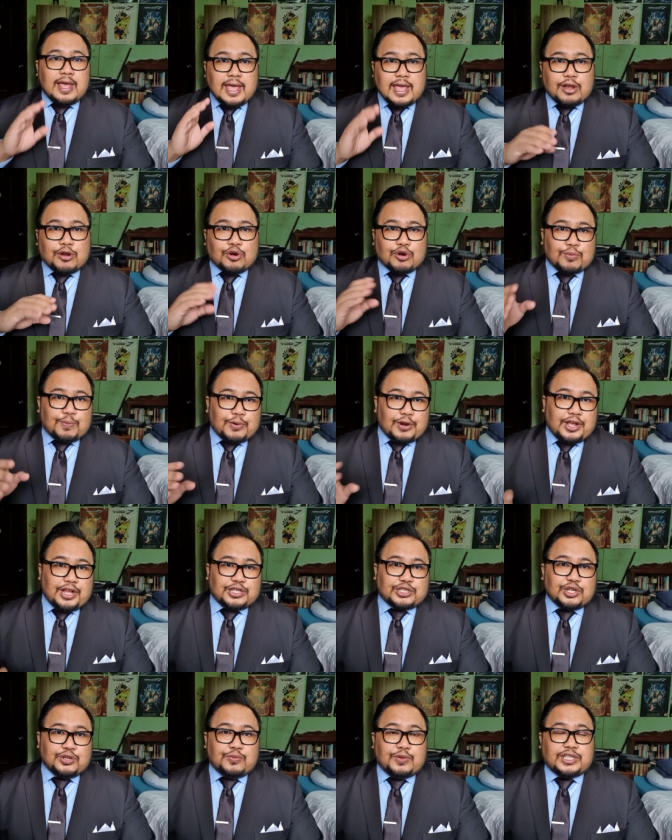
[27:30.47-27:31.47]
a
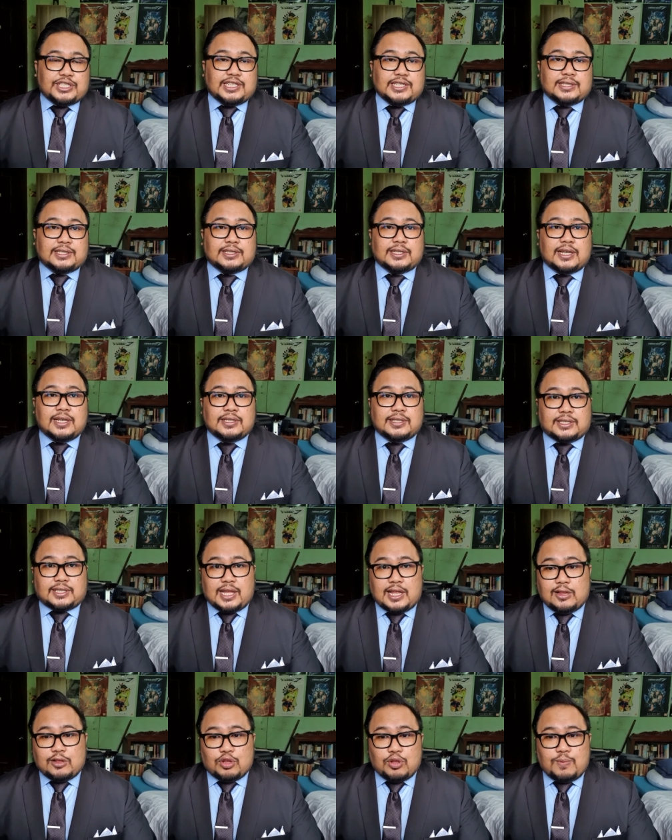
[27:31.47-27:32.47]
corporation which is
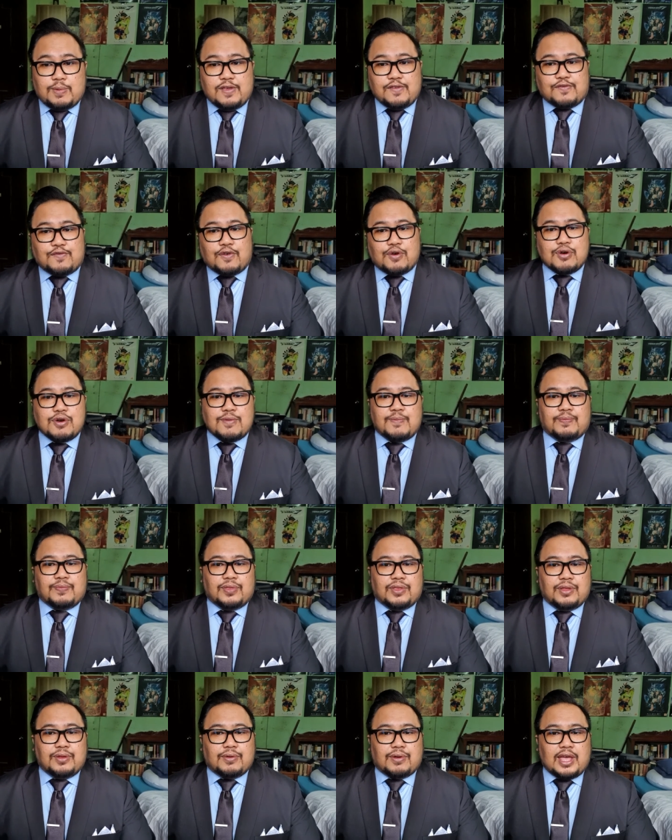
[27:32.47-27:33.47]
still to be formed,
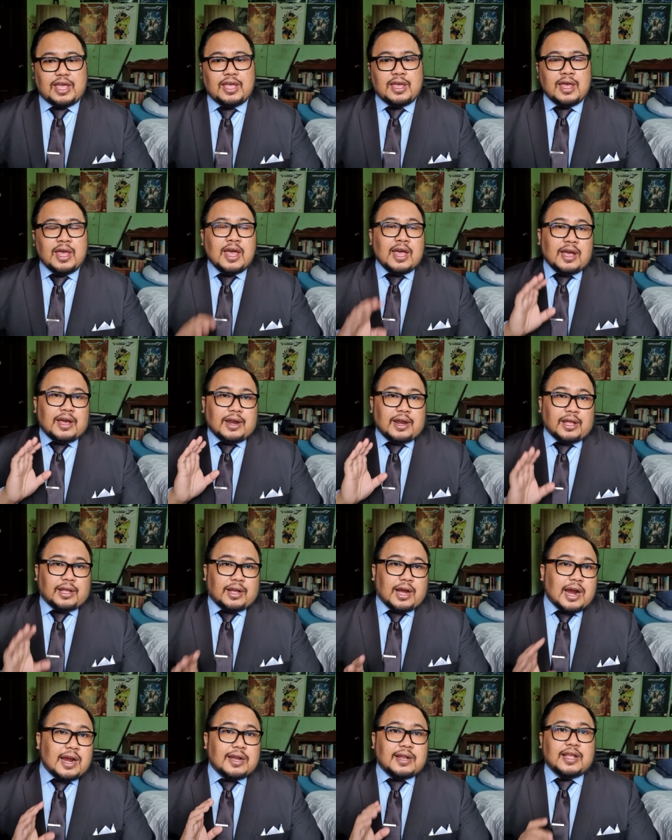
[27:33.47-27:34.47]
okay?
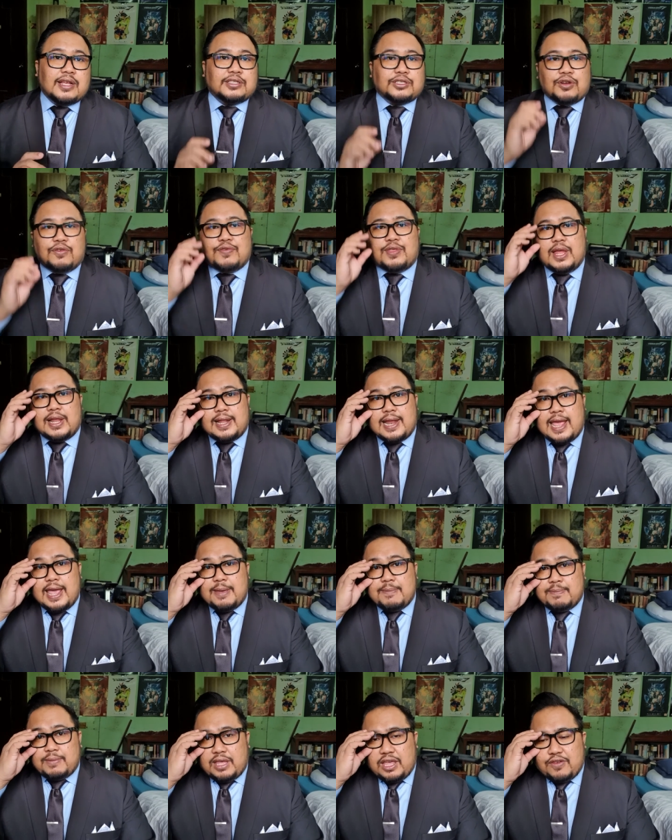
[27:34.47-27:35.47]
Regardless of the
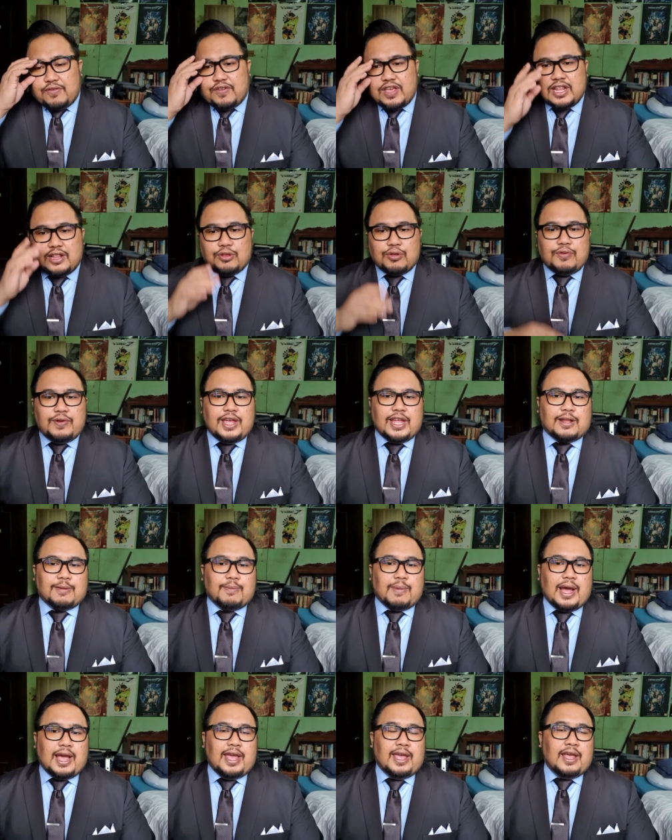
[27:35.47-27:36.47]
name given to it
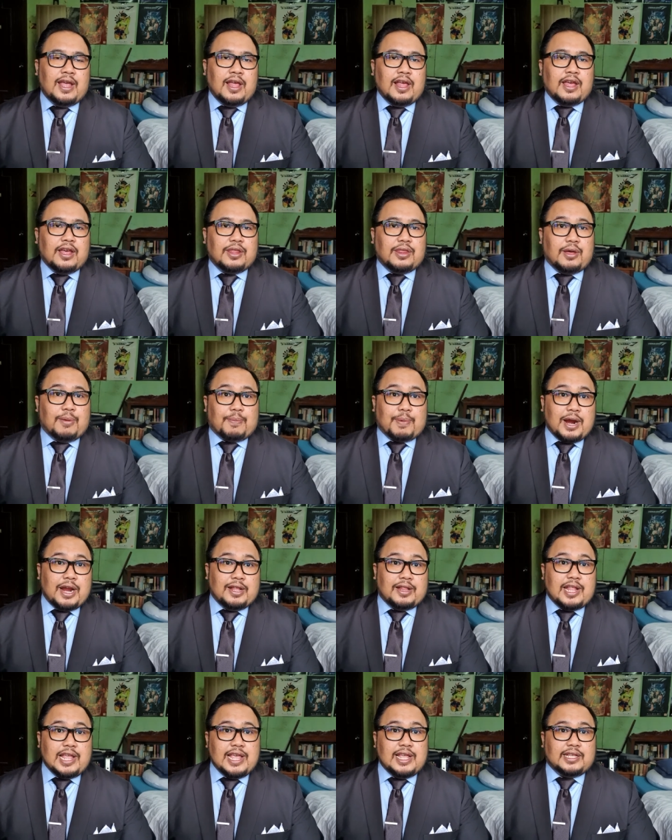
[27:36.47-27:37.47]
by the
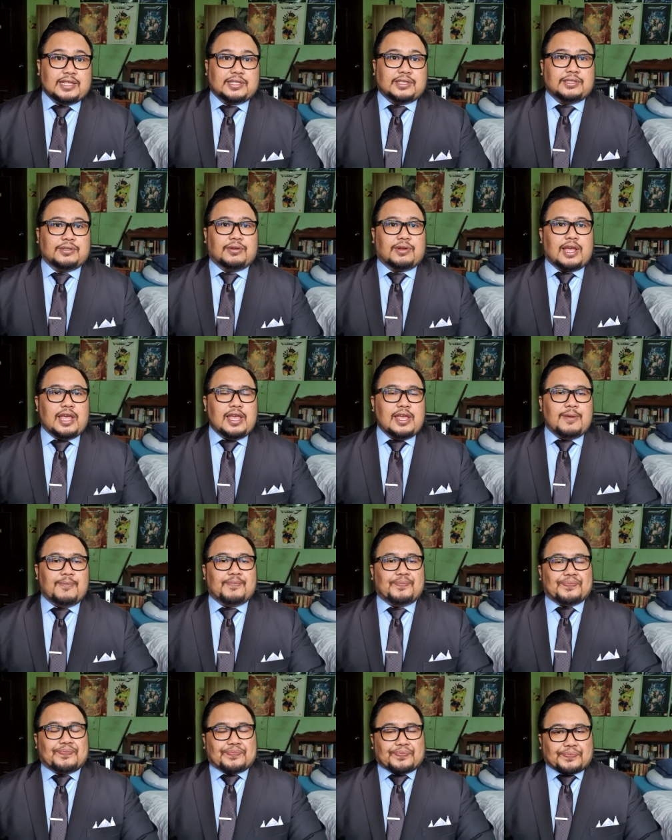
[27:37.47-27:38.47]
parties, okay?
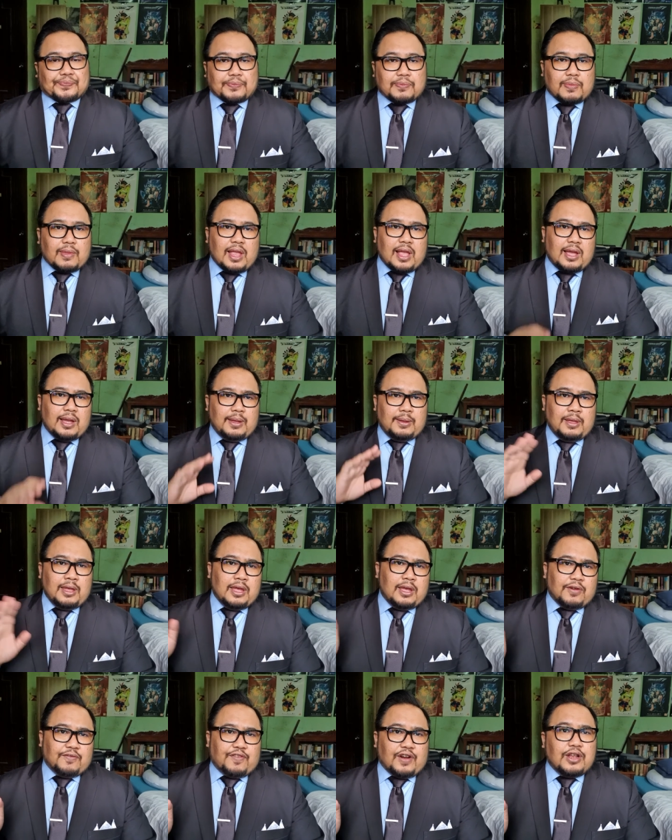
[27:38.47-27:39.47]

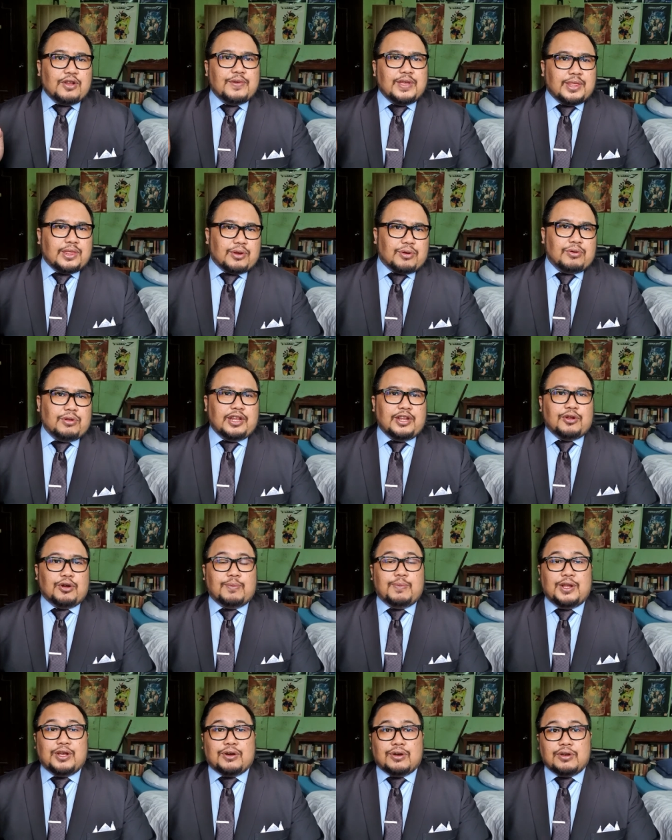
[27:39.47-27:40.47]
Following the rule in
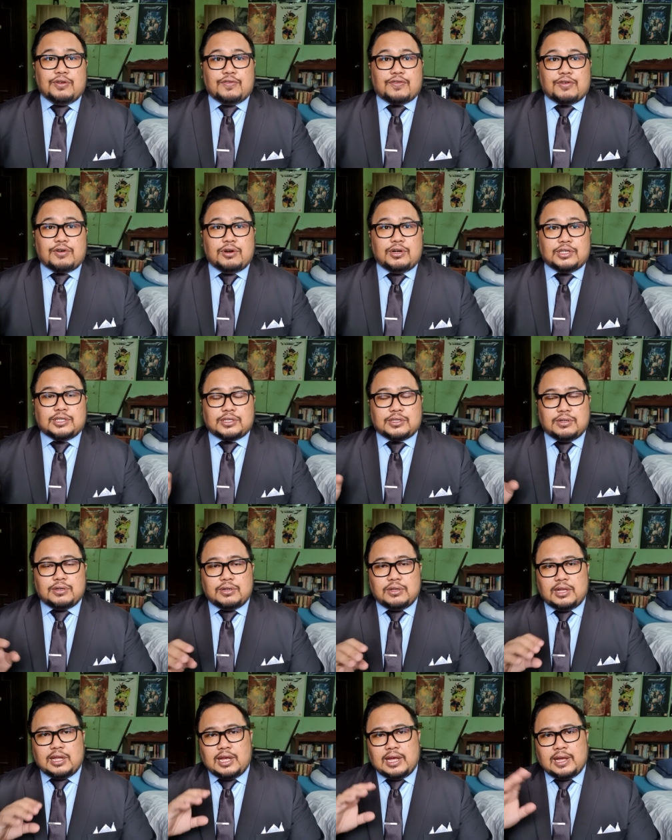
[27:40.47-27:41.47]
Oblicon, of course, no,
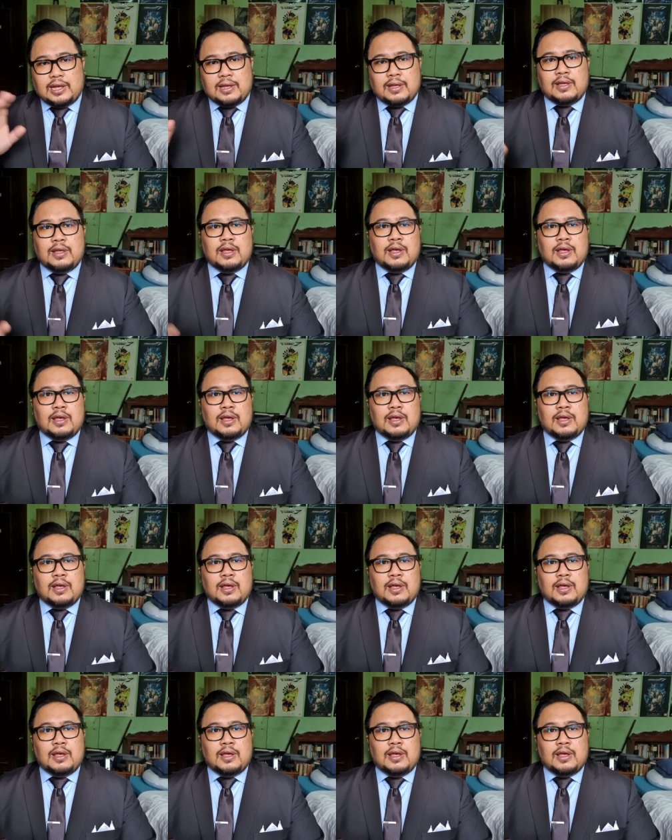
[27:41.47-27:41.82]
na